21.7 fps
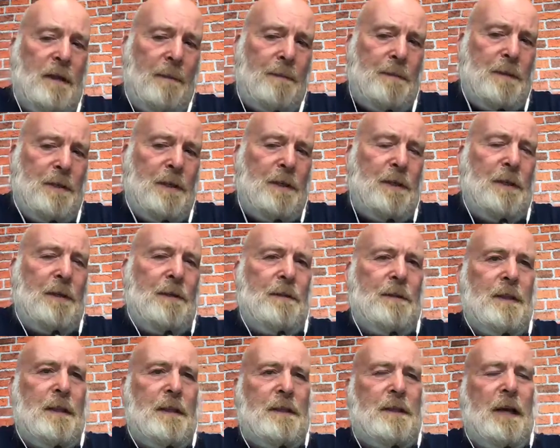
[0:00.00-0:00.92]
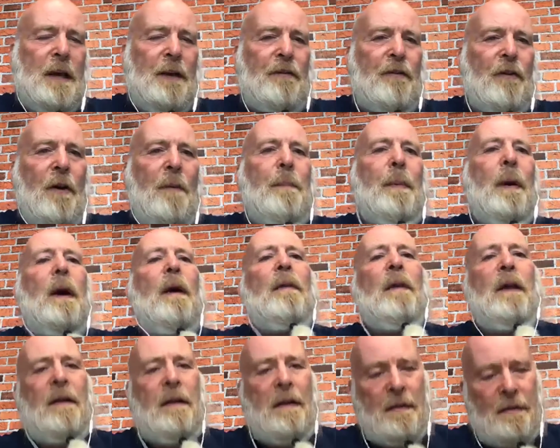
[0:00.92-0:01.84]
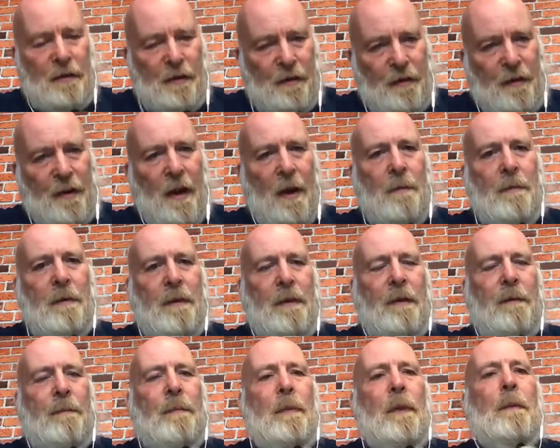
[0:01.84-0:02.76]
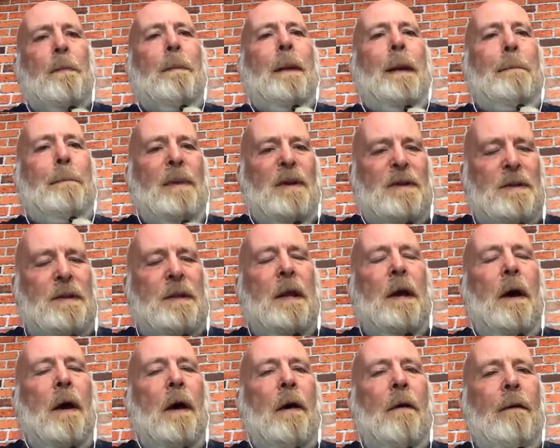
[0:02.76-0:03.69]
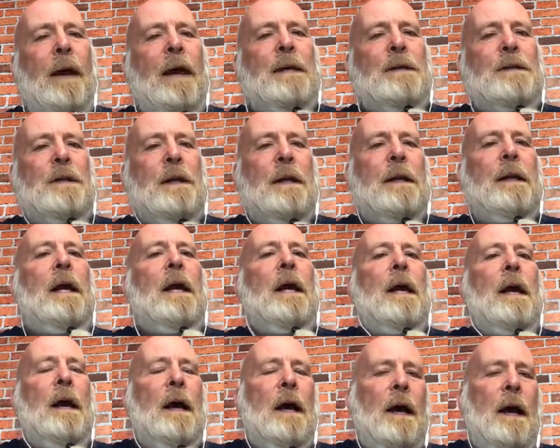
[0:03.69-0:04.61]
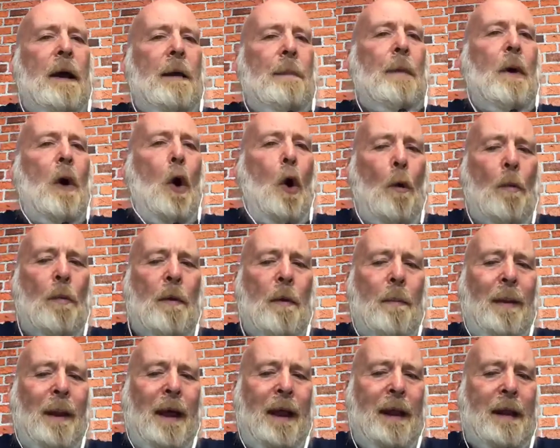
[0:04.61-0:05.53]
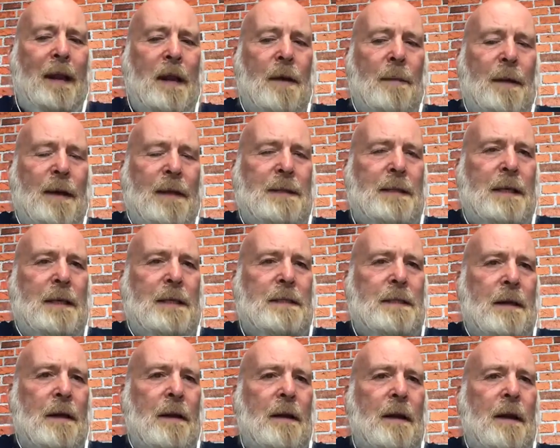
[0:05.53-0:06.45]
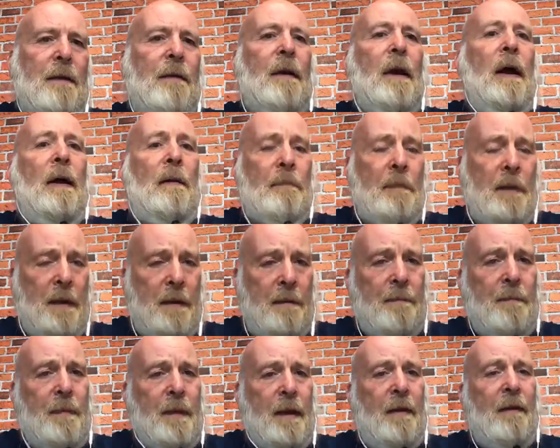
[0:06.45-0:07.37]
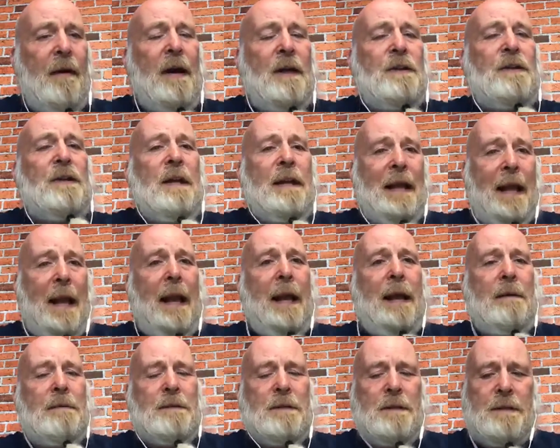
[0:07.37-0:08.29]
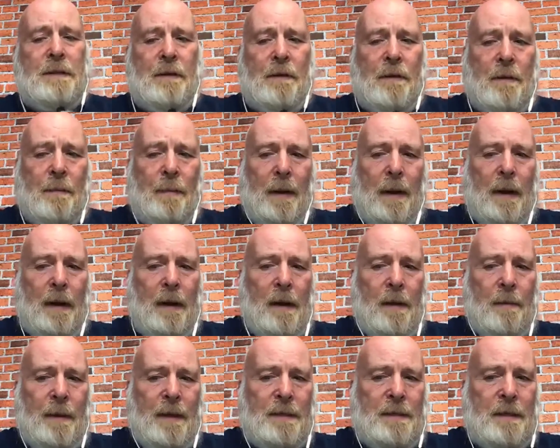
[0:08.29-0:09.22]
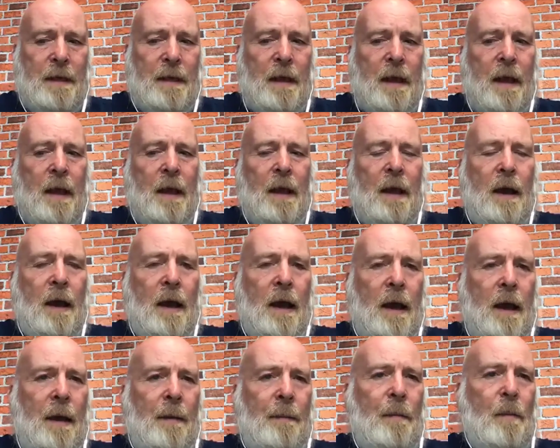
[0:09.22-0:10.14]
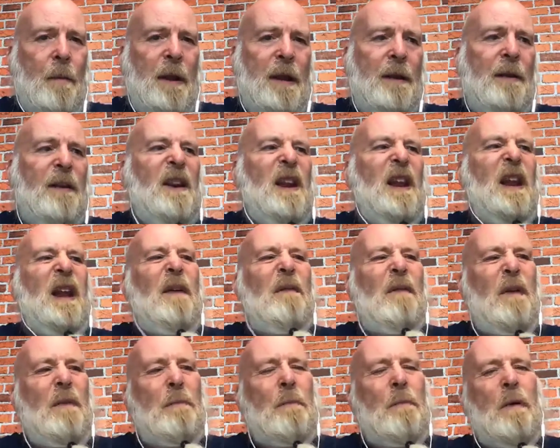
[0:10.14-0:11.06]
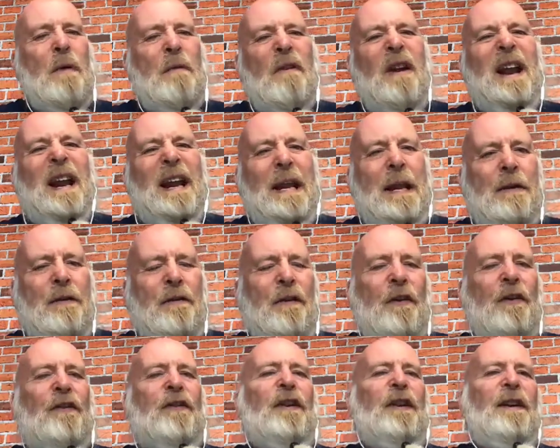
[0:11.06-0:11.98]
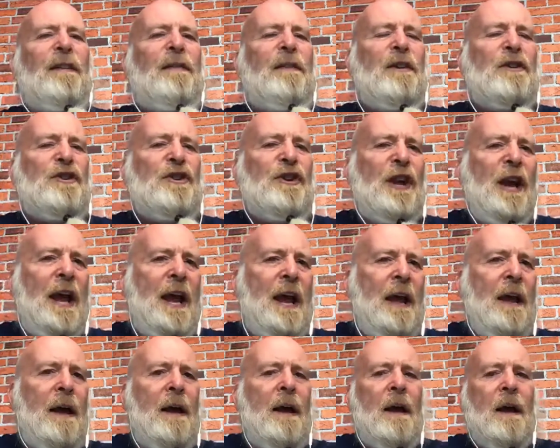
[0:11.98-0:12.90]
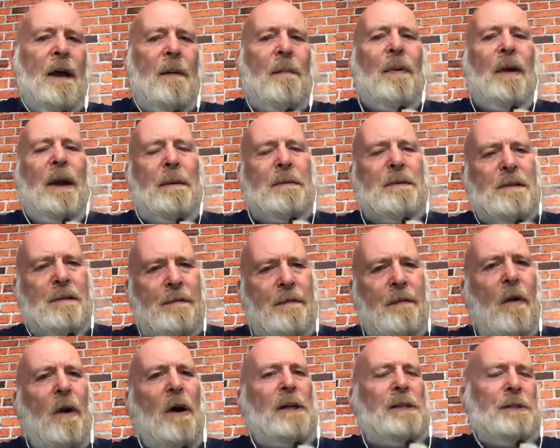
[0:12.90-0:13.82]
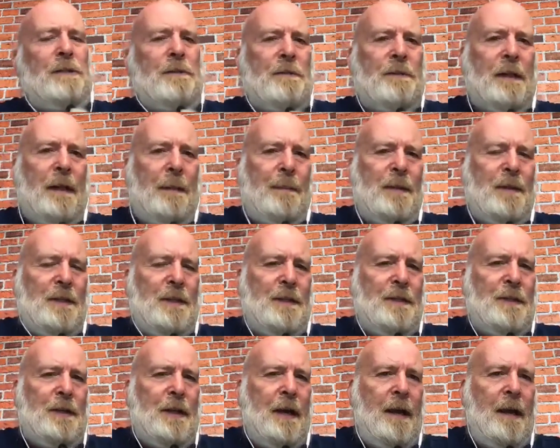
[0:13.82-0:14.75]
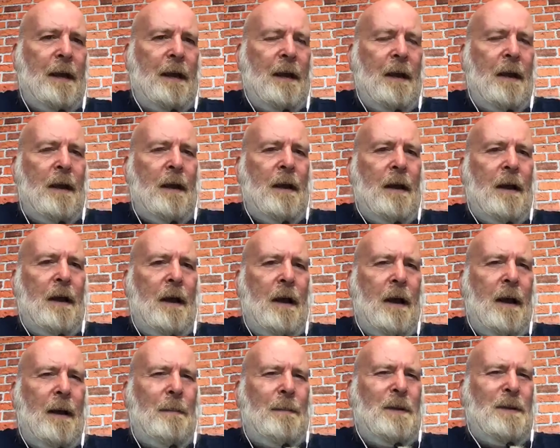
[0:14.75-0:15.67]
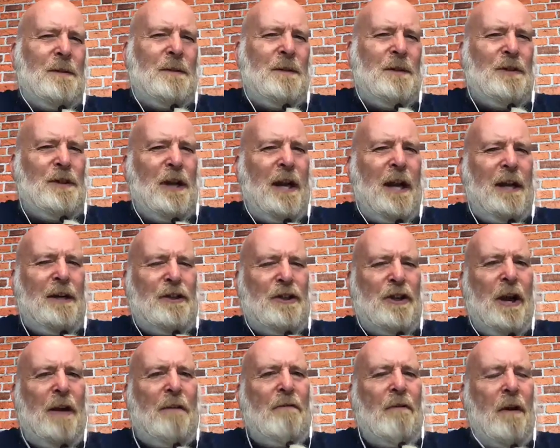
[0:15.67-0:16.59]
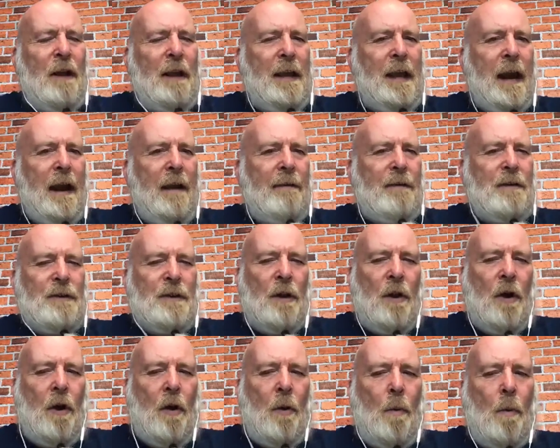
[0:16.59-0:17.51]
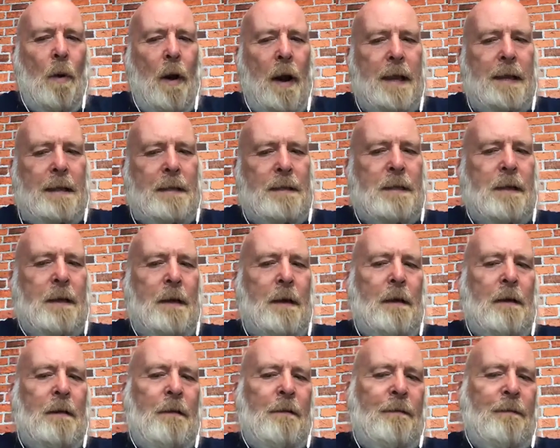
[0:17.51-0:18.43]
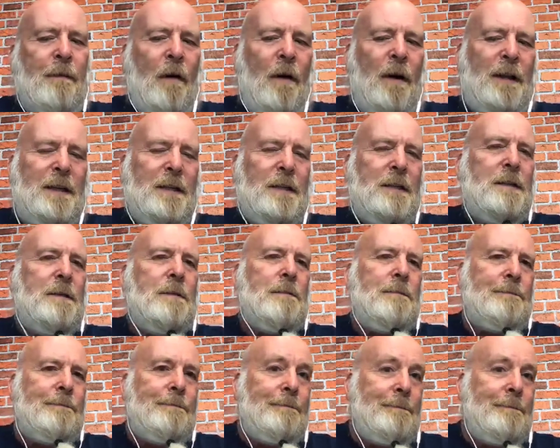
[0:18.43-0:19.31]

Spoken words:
substitutes, etc., but that just go with the members that are actually on the planning committee. So they're actually allowed to sit on the planning committee. We're really interested in the chair and perhaps the vice or deputy chair, because the chair generally carries a lot of weight. The vice,